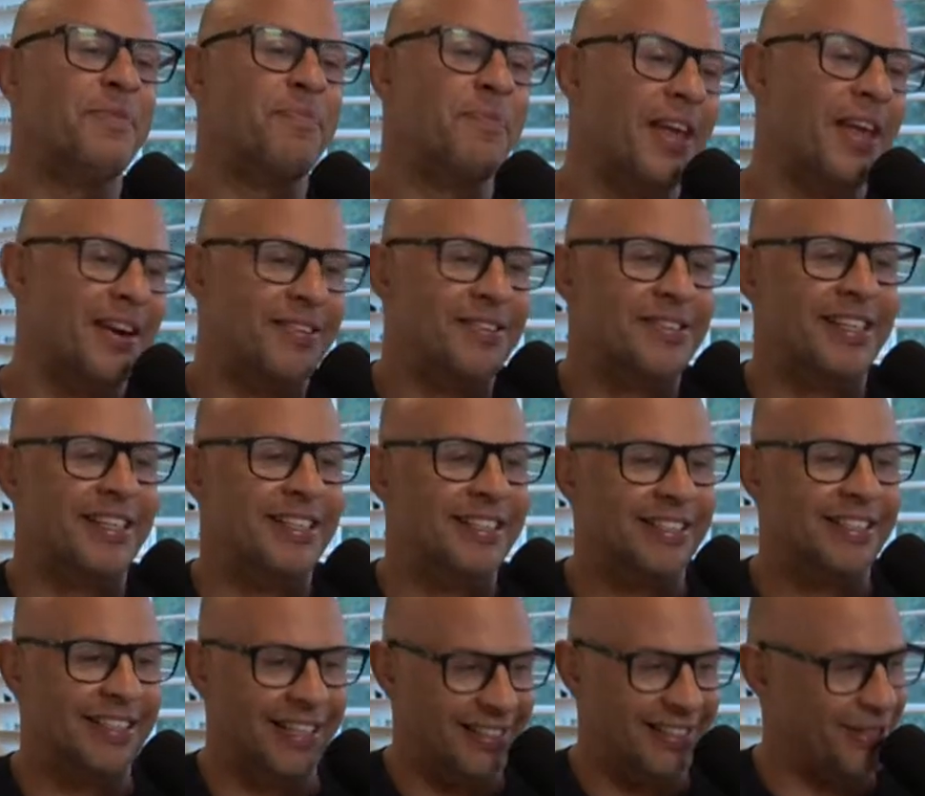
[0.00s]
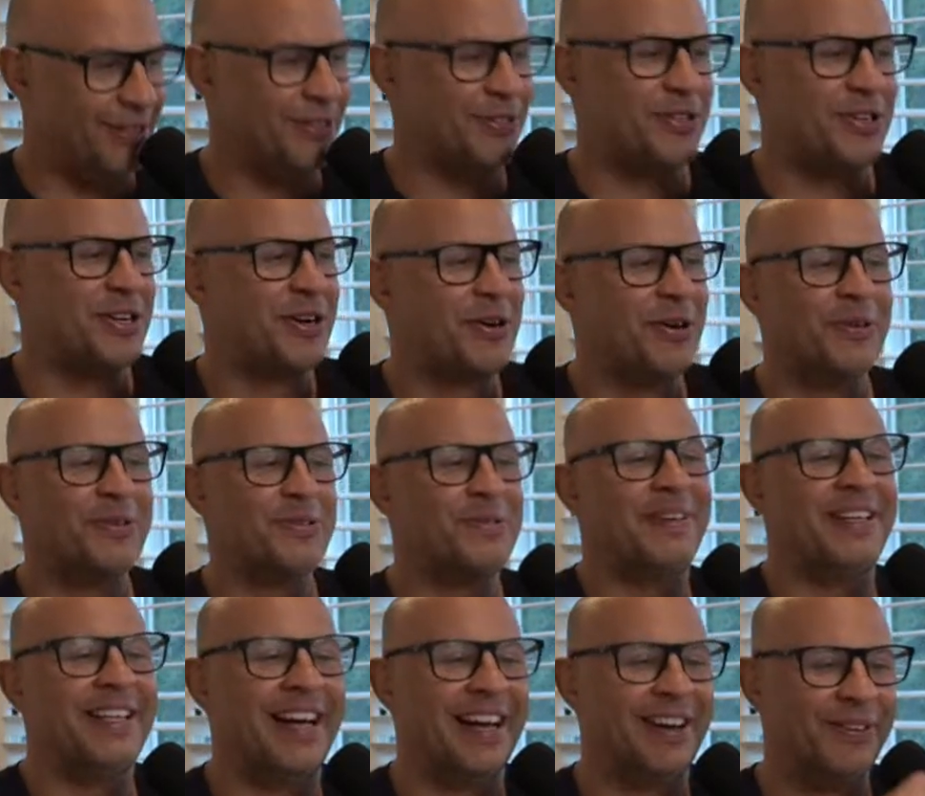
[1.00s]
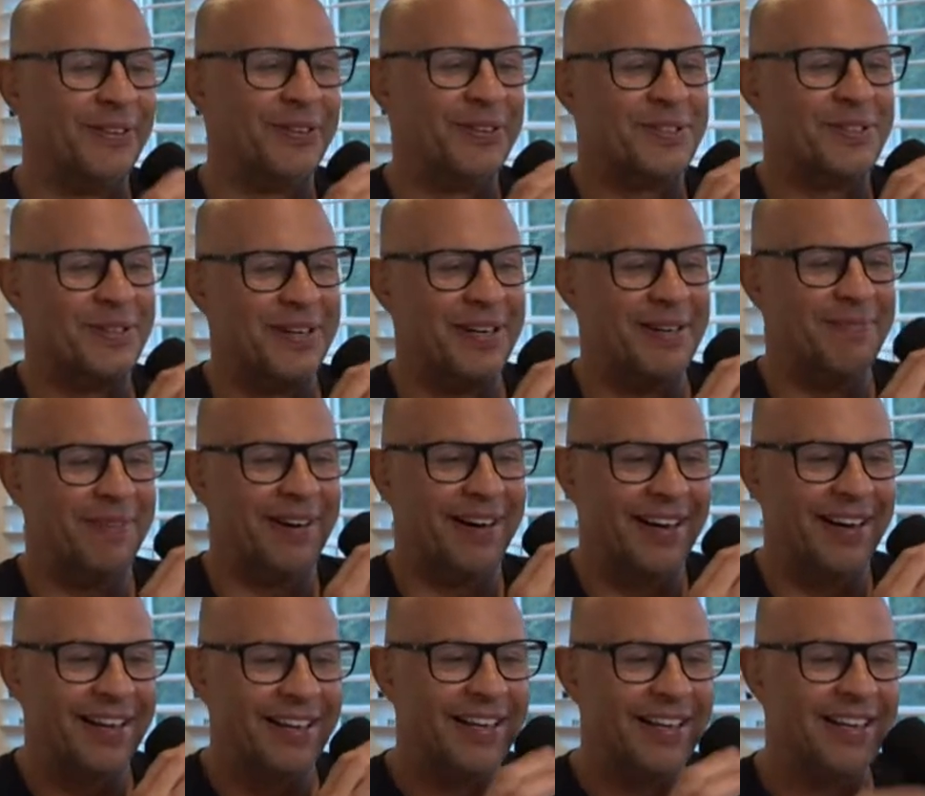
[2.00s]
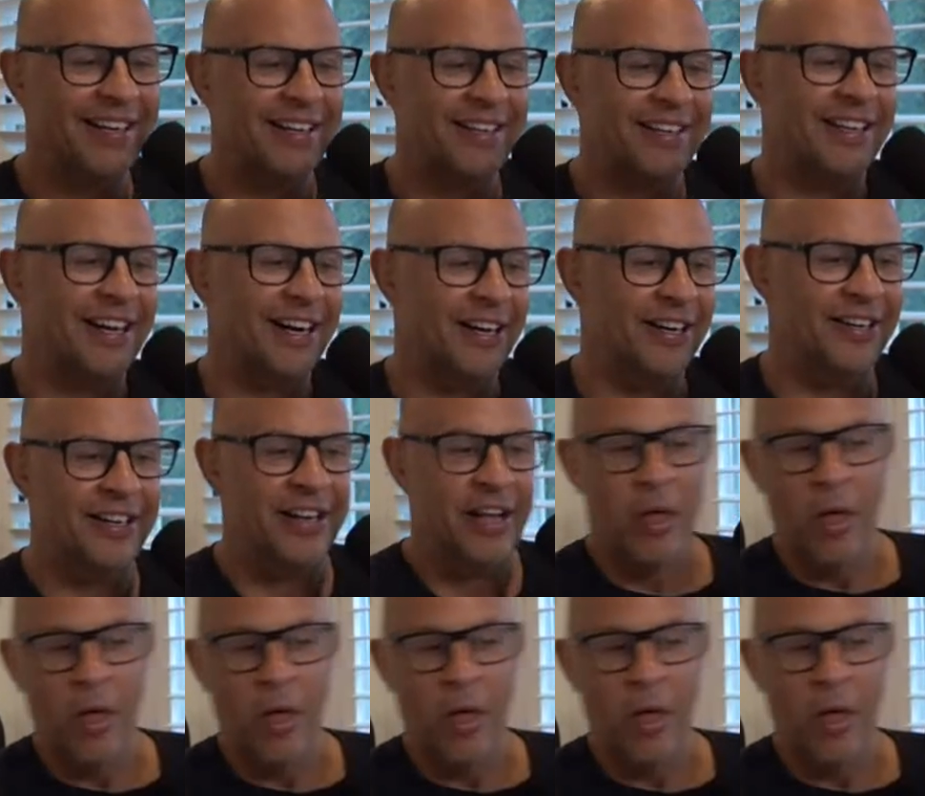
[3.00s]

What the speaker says: And I was going to say, "Yo, she calls me that all the time," but no.